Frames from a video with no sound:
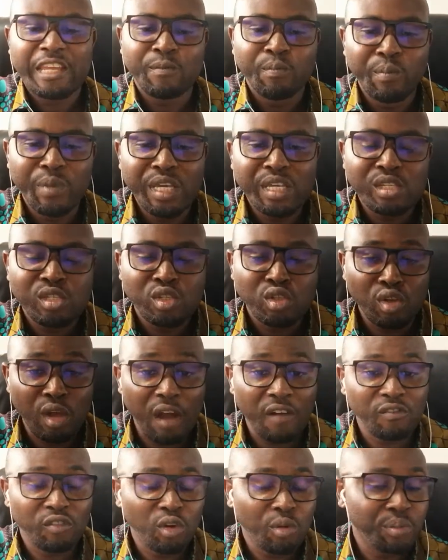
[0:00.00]
means you
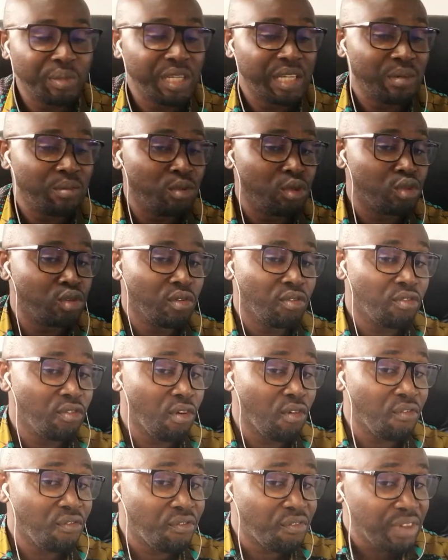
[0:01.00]
have not been able to
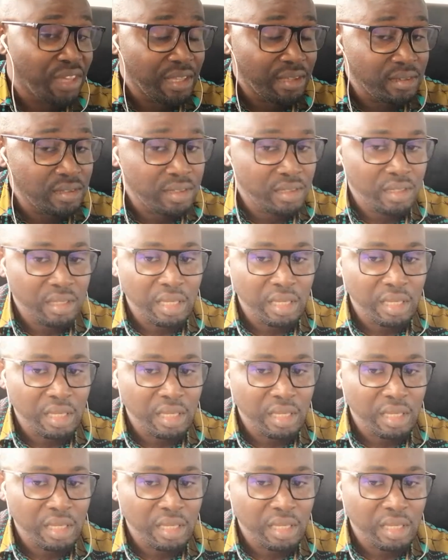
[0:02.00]
fulfill